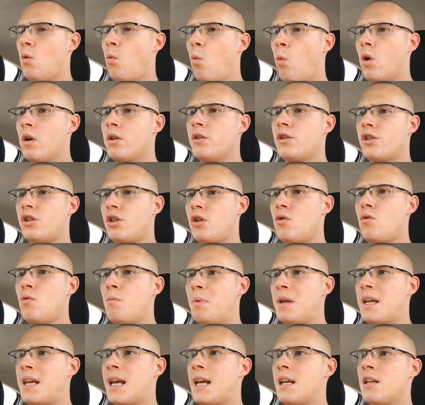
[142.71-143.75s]
Once you
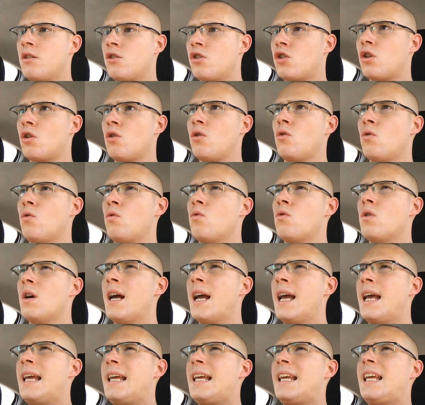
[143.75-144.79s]
begin to
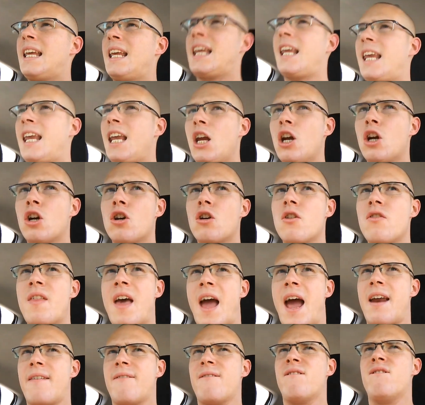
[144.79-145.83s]
hear
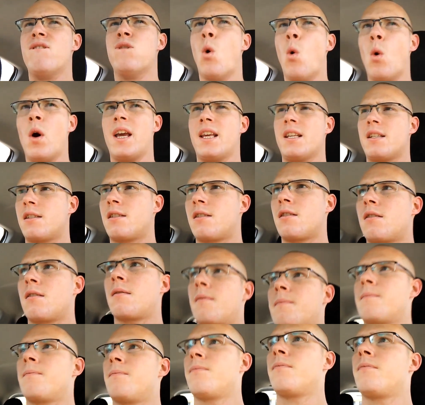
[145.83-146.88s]
that
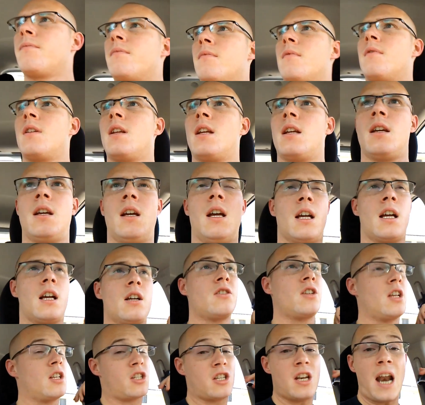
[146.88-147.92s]
voice
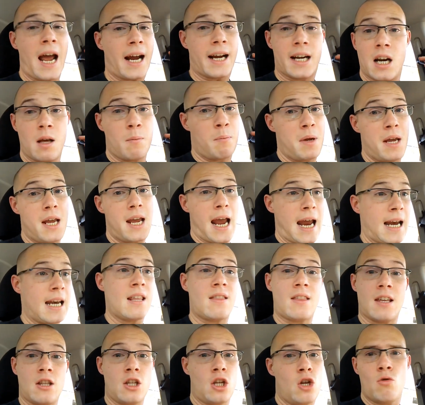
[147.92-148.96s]
because it's not going to be
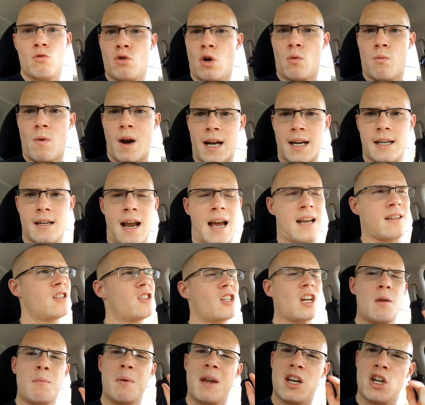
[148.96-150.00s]
anything you don't recognize.
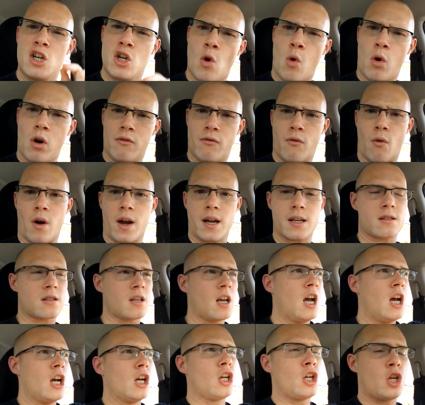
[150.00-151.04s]
It's going to be in your voice.
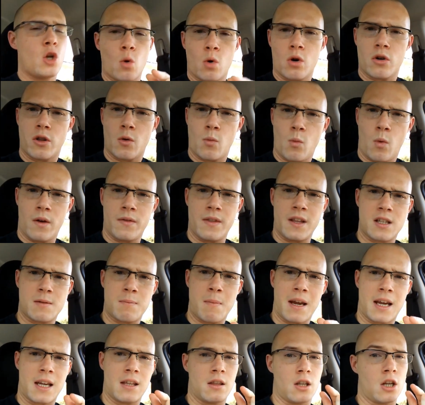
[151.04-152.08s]
You're the one that's
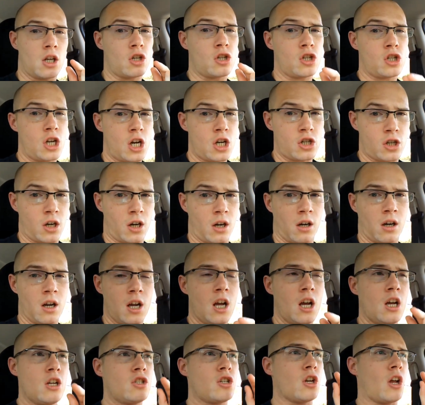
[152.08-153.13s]
making the decision
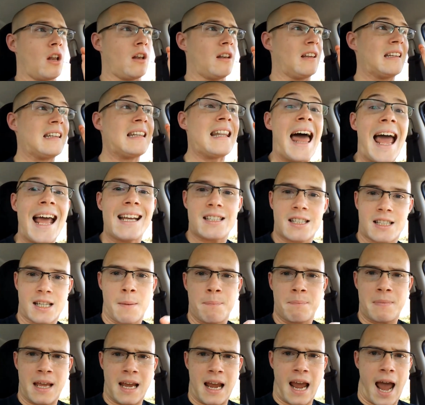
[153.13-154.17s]
to let
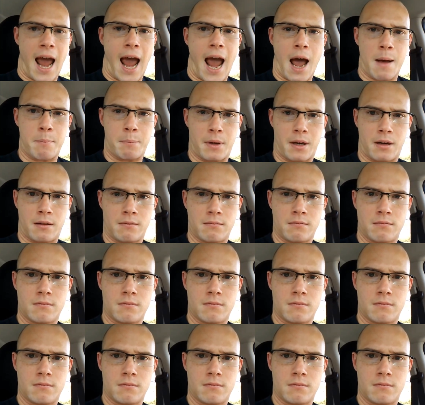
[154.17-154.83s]
something happen.